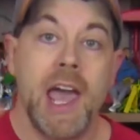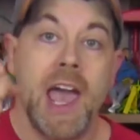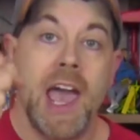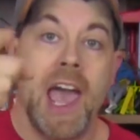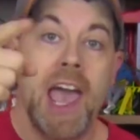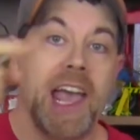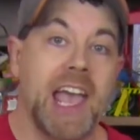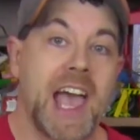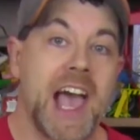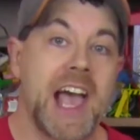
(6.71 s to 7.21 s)

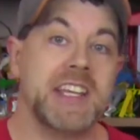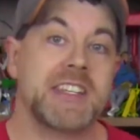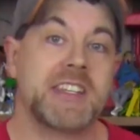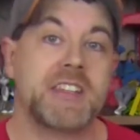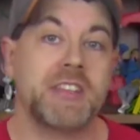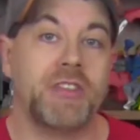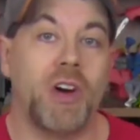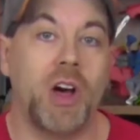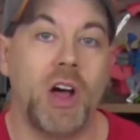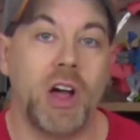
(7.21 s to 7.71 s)
Hey guys,
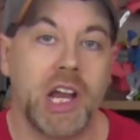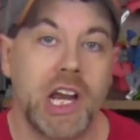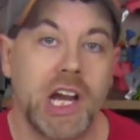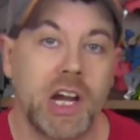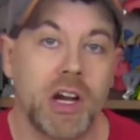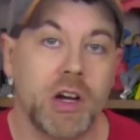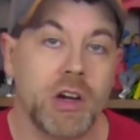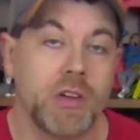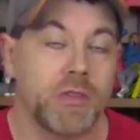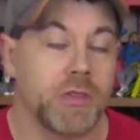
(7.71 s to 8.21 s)
Devall
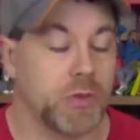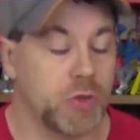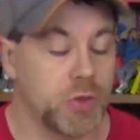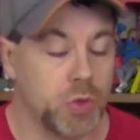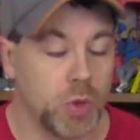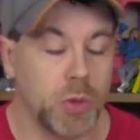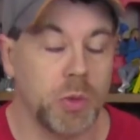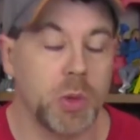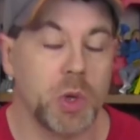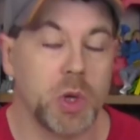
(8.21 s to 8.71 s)
here for
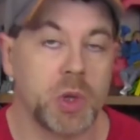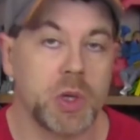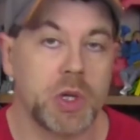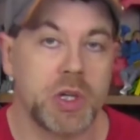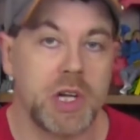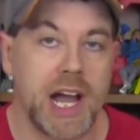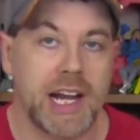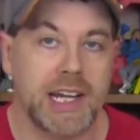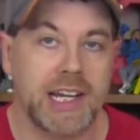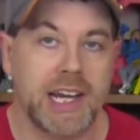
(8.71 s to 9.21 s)

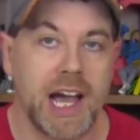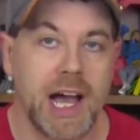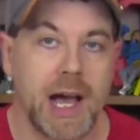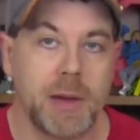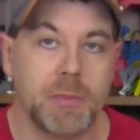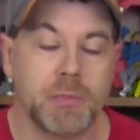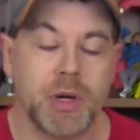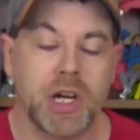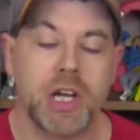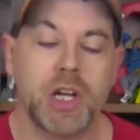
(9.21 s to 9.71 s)

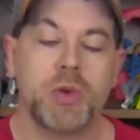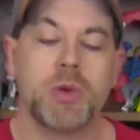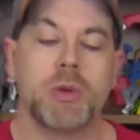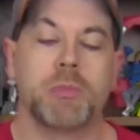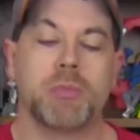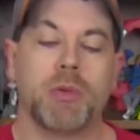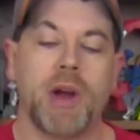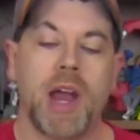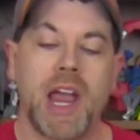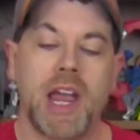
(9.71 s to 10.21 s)
ToyWorldOrder.com, bringing you a
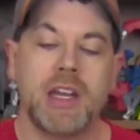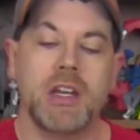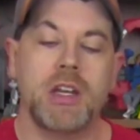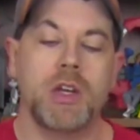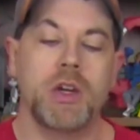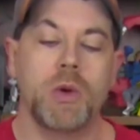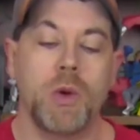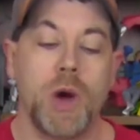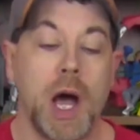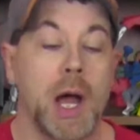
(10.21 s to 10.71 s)
brand
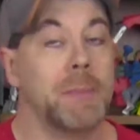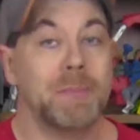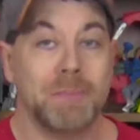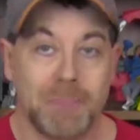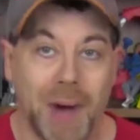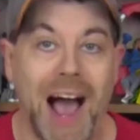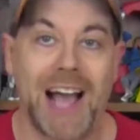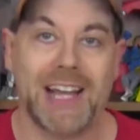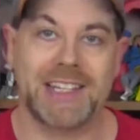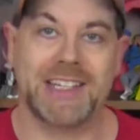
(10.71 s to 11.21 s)
new
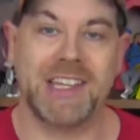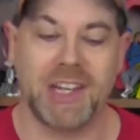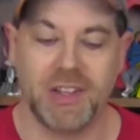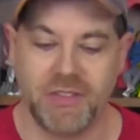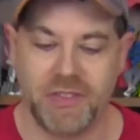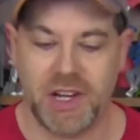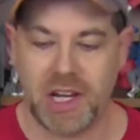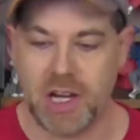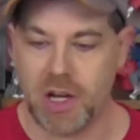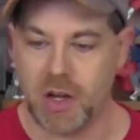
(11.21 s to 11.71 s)
unboxing
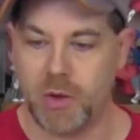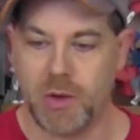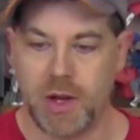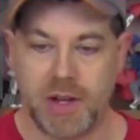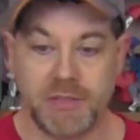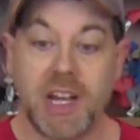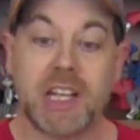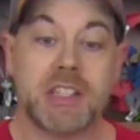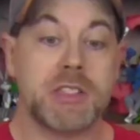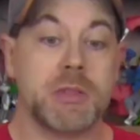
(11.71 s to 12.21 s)
video.
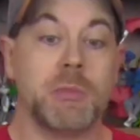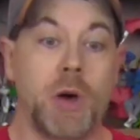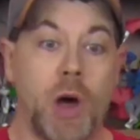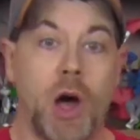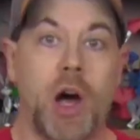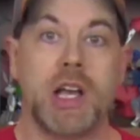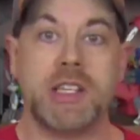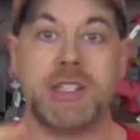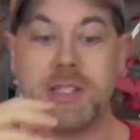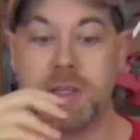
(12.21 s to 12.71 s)
I've got some
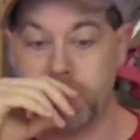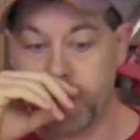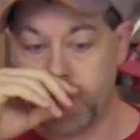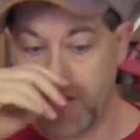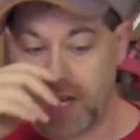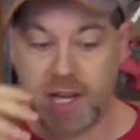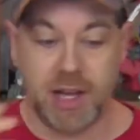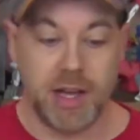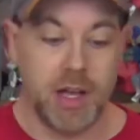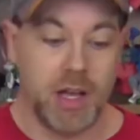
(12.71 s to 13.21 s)
awesome
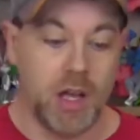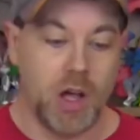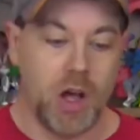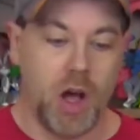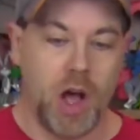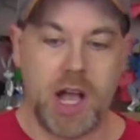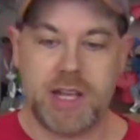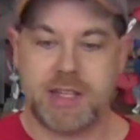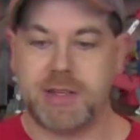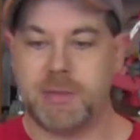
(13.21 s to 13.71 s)

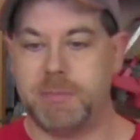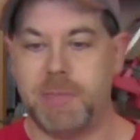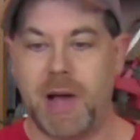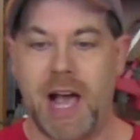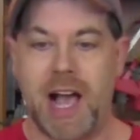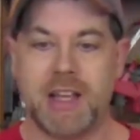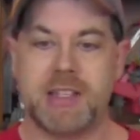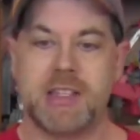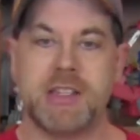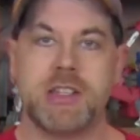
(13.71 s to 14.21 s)

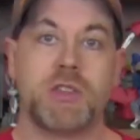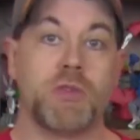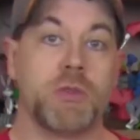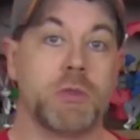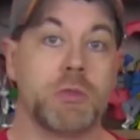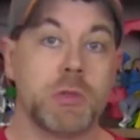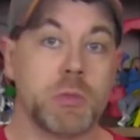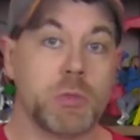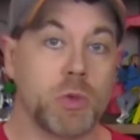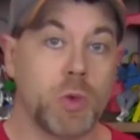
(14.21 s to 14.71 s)
boxes
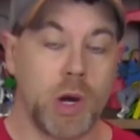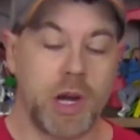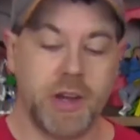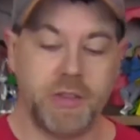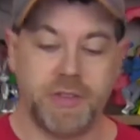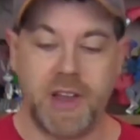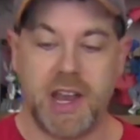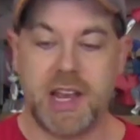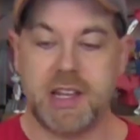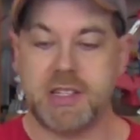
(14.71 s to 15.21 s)
from some
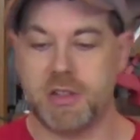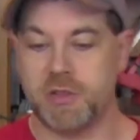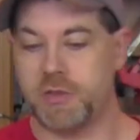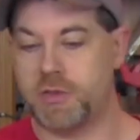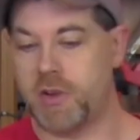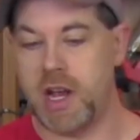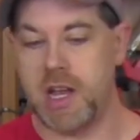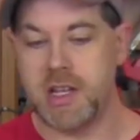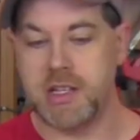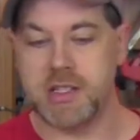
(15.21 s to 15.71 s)
great fans and
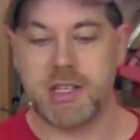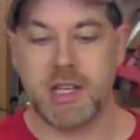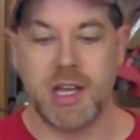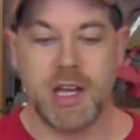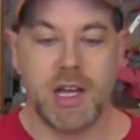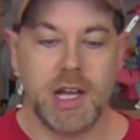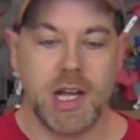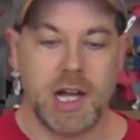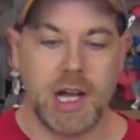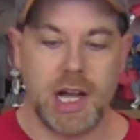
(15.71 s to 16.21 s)
friends.
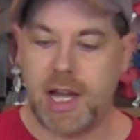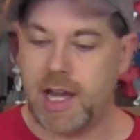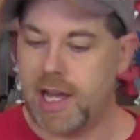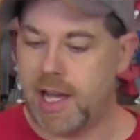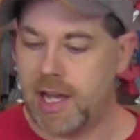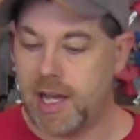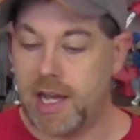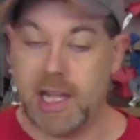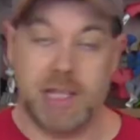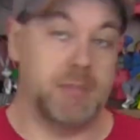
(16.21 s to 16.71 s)

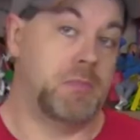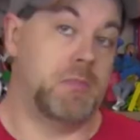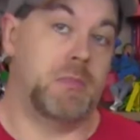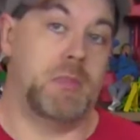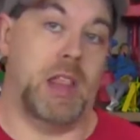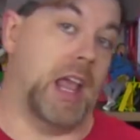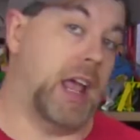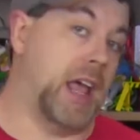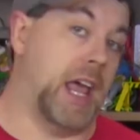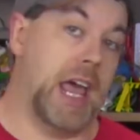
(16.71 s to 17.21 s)
I
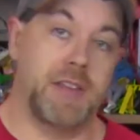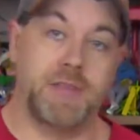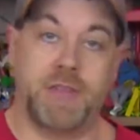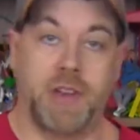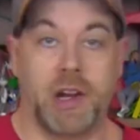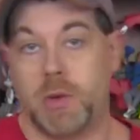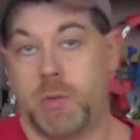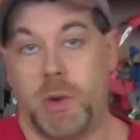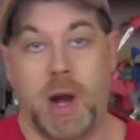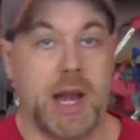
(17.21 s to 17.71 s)

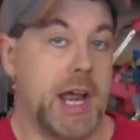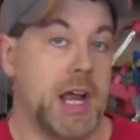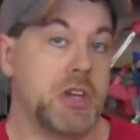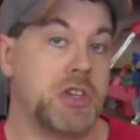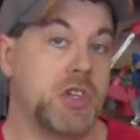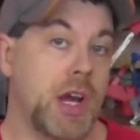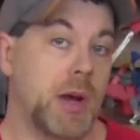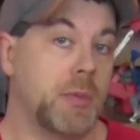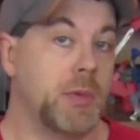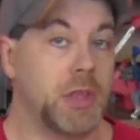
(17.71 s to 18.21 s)
figured why
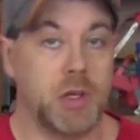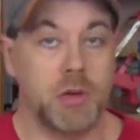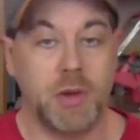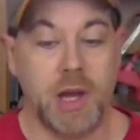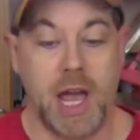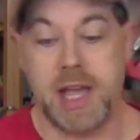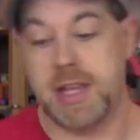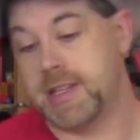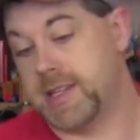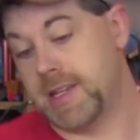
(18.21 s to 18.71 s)
not share with you
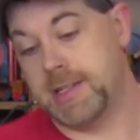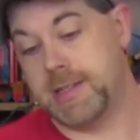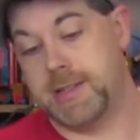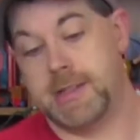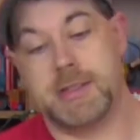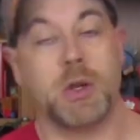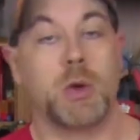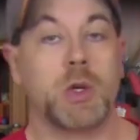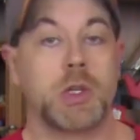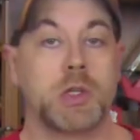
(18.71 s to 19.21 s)
guys, because
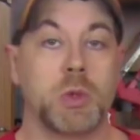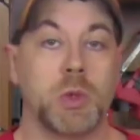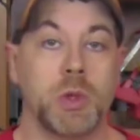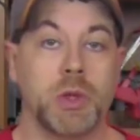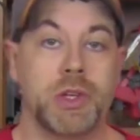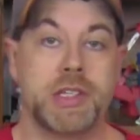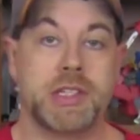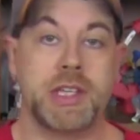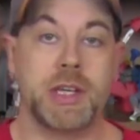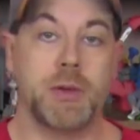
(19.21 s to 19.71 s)
it's always
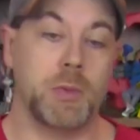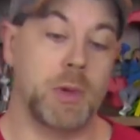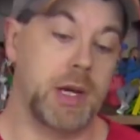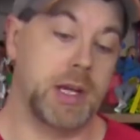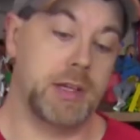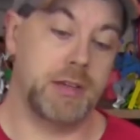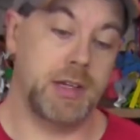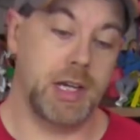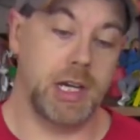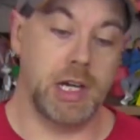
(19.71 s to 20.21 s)
cool to see what,